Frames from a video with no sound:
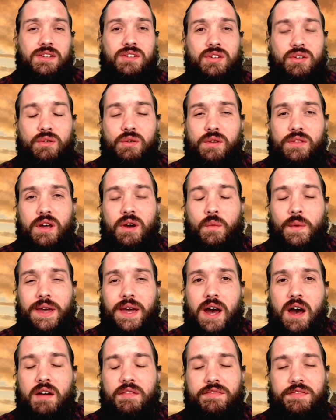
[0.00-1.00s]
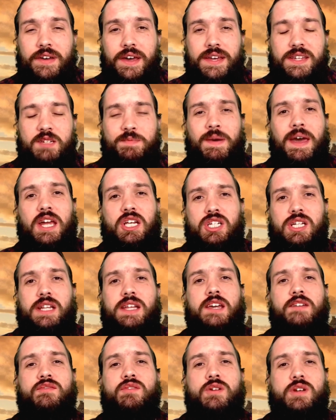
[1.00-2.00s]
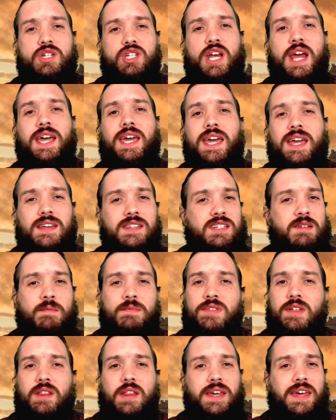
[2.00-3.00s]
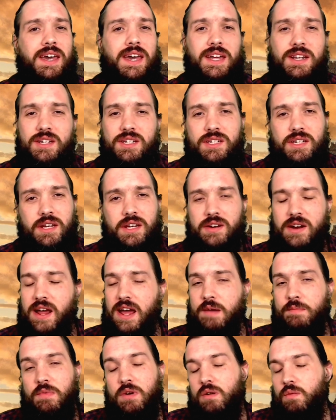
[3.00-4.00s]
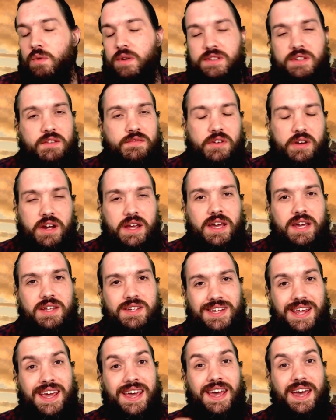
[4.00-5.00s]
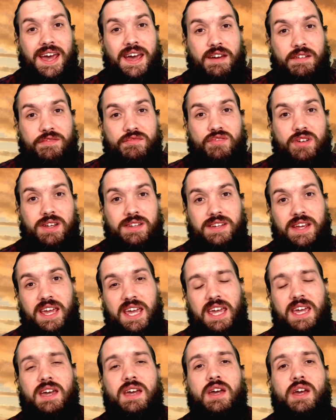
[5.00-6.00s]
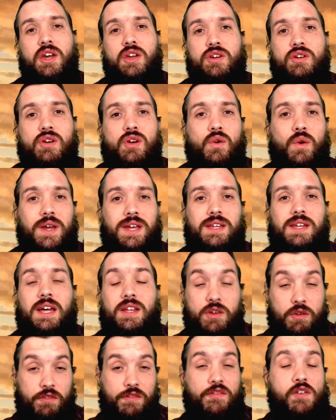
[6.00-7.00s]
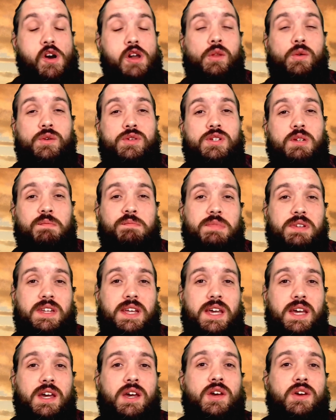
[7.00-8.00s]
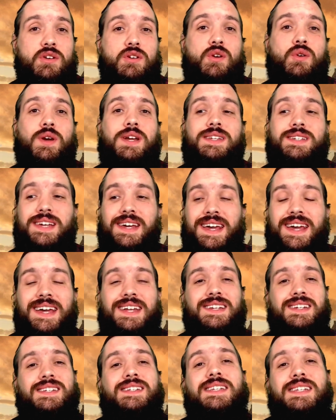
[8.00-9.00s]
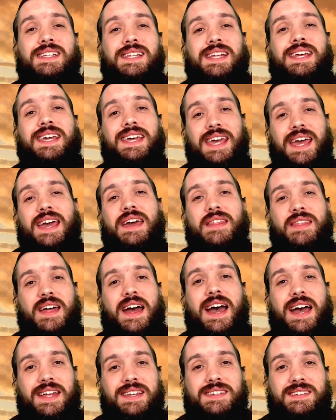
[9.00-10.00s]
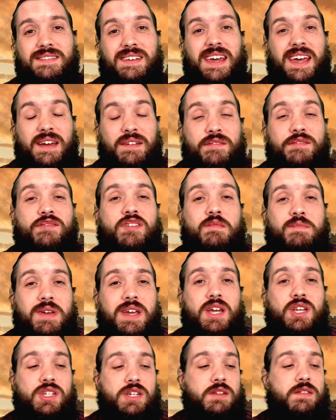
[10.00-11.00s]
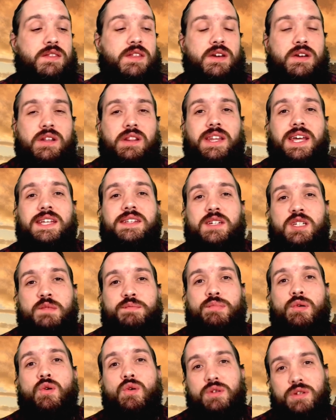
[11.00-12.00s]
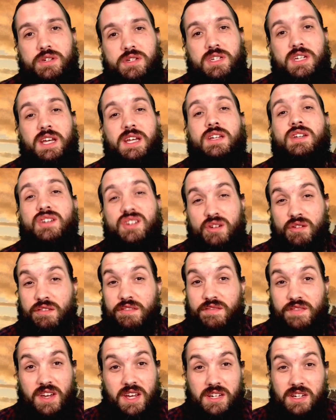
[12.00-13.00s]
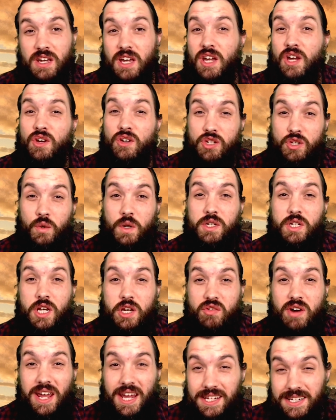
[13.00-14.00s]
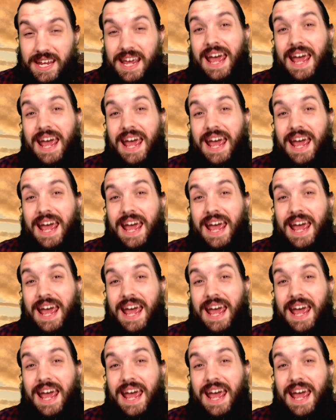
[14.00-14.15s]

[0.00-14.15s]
tool that we have, especially if you're checking something like Instagram or whatever it is every day. You're going and you follow somebody, you're going to instantly get that information, their latest posts into your feed. So it's great.